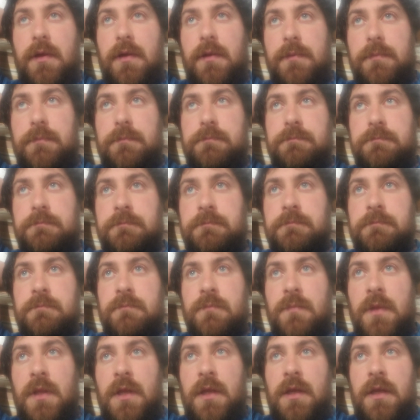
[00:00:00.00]
Um,
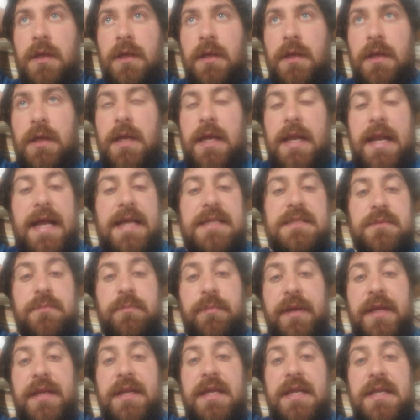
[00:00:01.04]
it
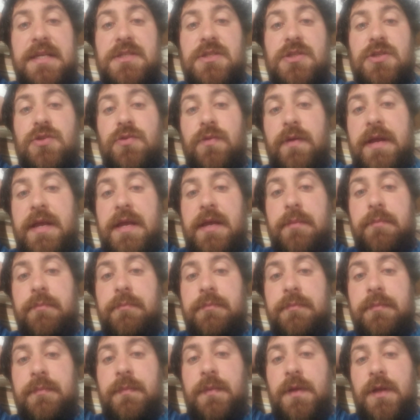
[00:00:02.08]
hasn't been his
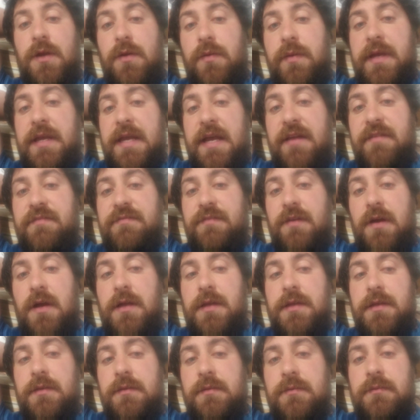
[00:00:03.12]
dream. You know, he had
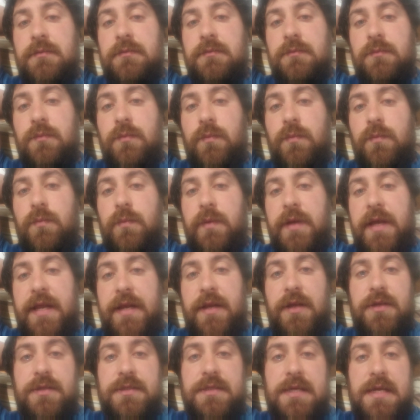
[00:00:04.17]
fun. We
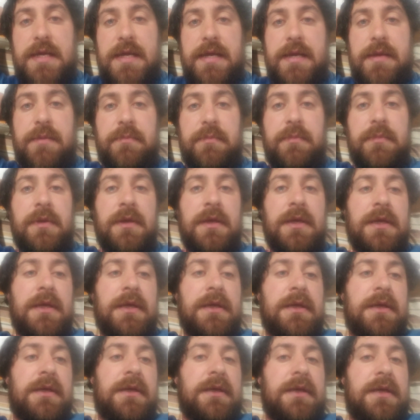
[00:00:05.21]
had a good time.
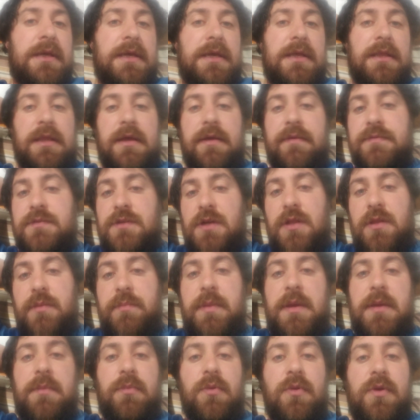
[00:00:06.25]
He loves all the
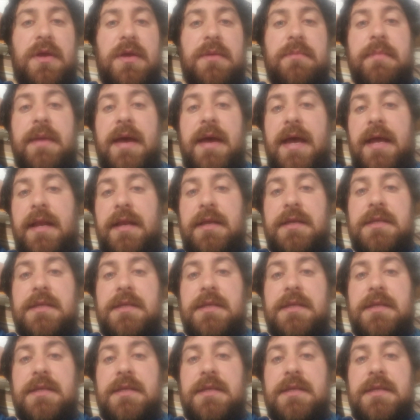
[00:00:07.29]
people he met.